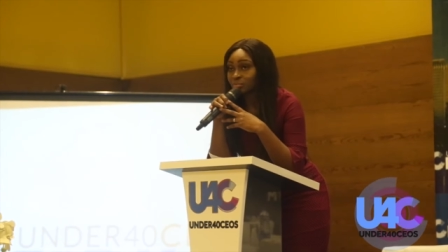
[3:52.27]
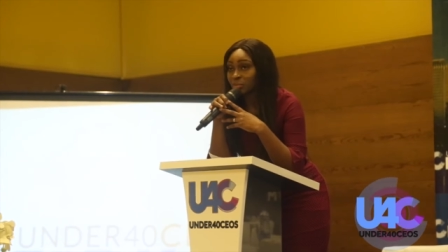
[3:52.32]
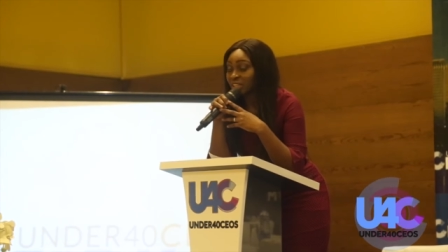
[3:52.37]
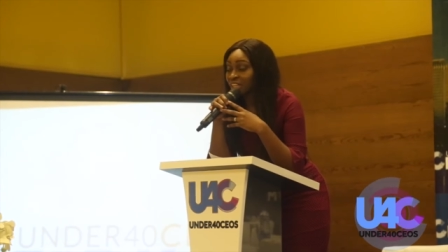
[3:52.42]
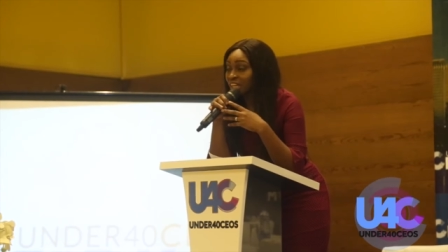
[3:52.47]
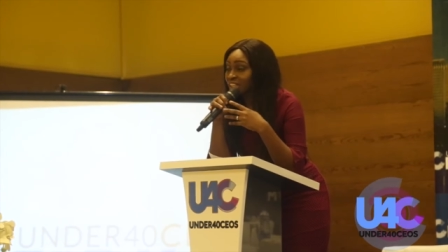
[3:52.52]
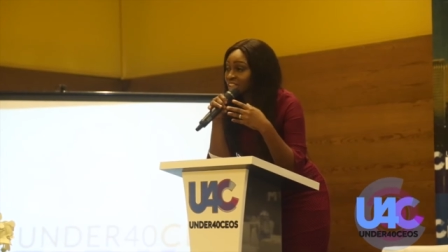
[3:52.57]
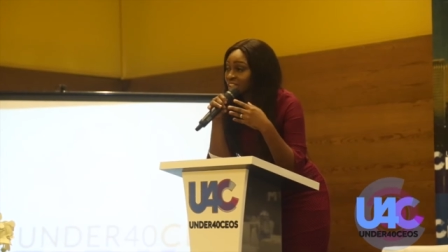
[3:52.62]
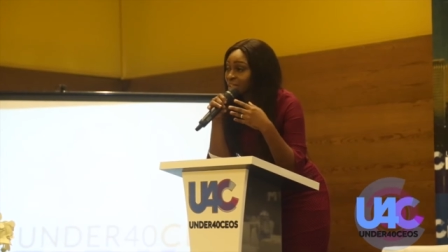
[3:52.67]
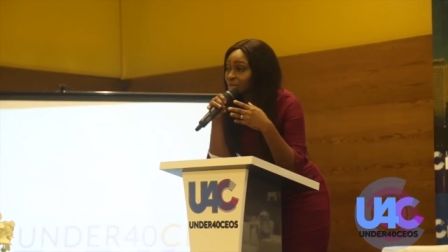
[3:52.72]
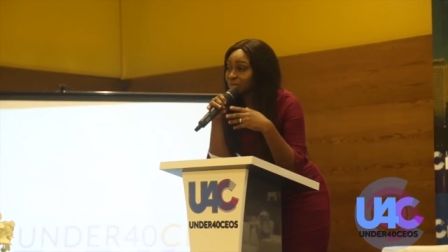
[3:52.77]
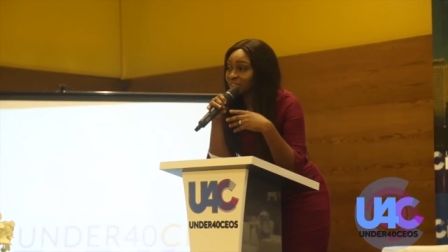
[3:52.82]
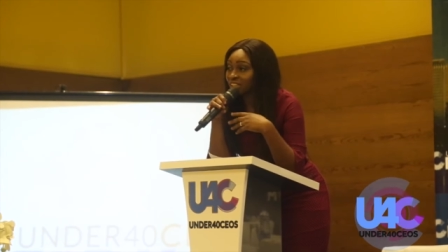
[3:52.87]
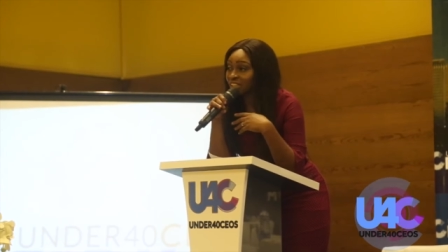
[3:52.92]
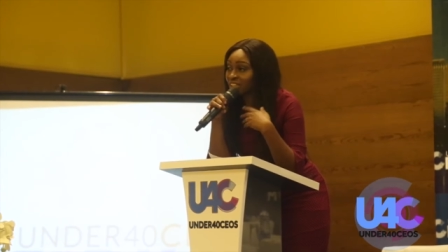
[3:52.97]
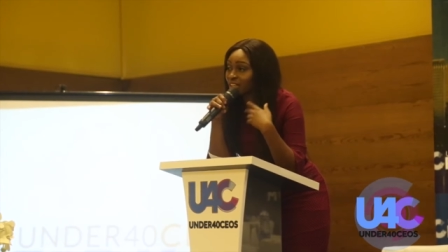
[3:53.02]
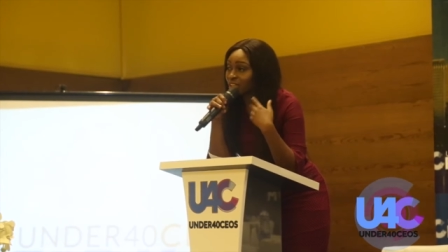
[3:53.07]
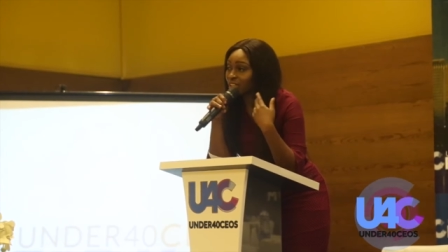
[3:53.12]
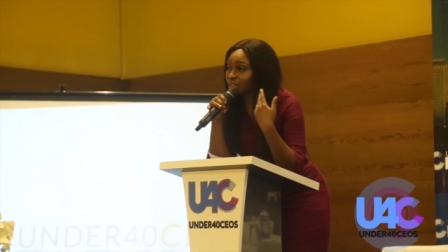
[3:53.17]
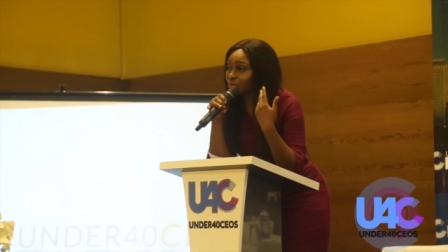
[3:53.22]
By that time, she
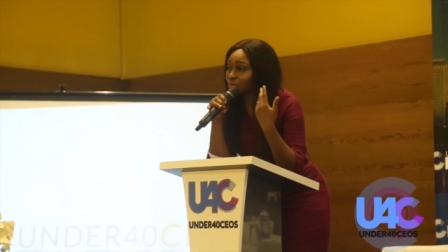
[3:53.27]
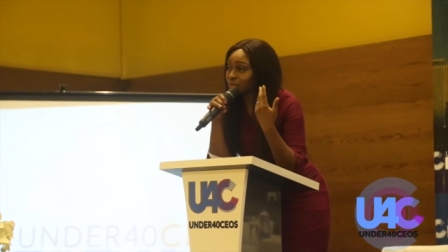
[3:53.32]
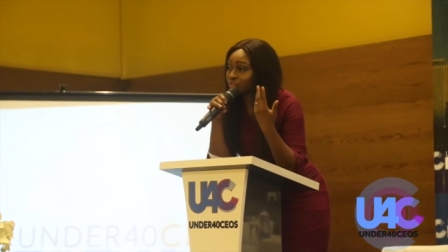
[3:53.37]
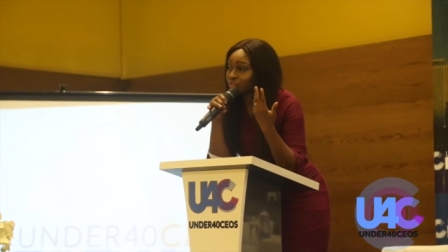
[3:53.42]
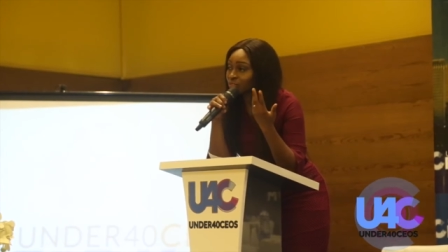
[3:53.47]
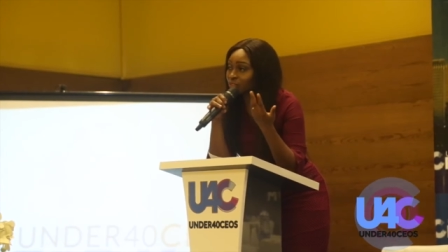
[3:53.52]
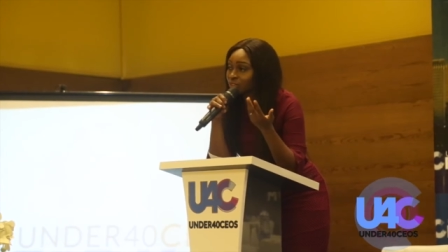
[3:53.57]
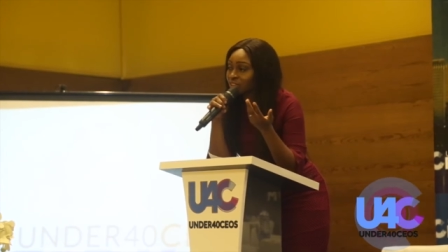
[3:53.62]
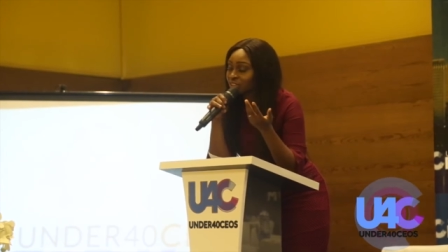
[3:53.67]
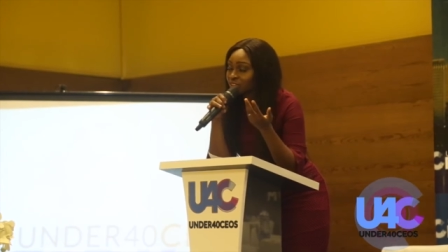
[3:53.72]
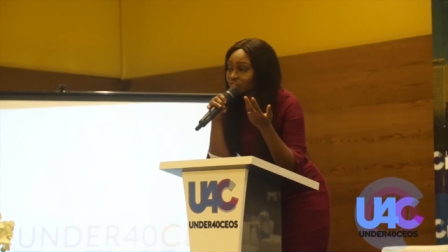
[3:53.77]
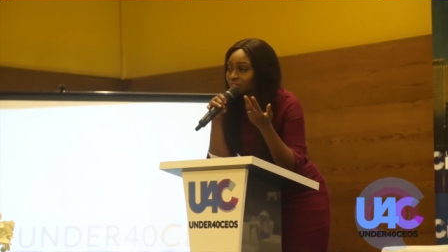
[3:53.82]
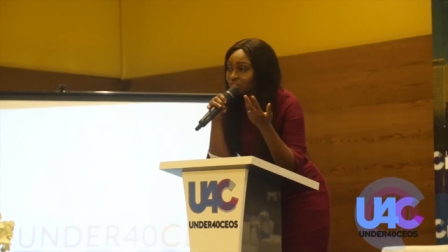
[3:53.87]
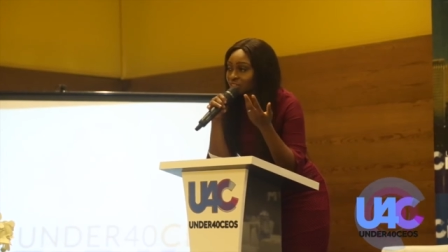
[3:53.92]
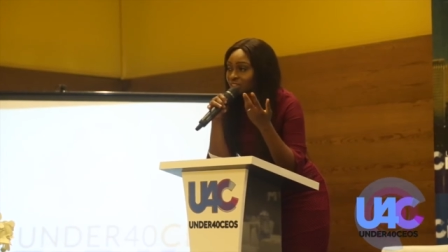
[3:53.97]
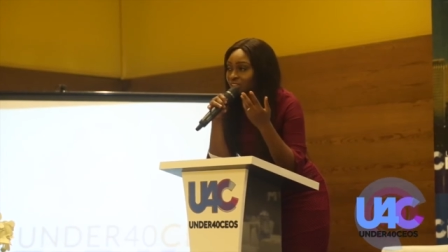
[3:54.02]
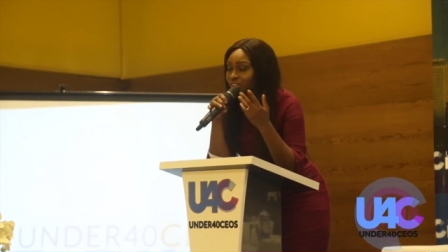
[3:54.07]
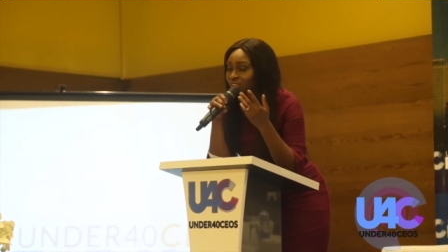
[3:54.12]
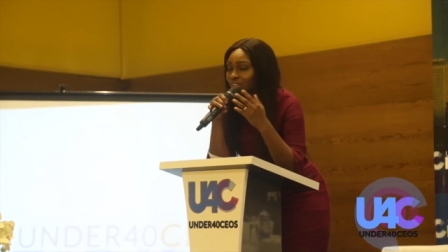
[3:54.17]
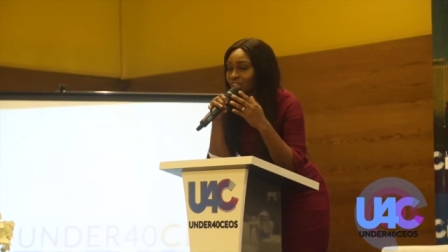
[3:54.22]
had had up to 4
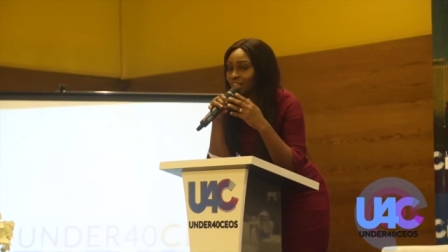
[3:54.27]
children.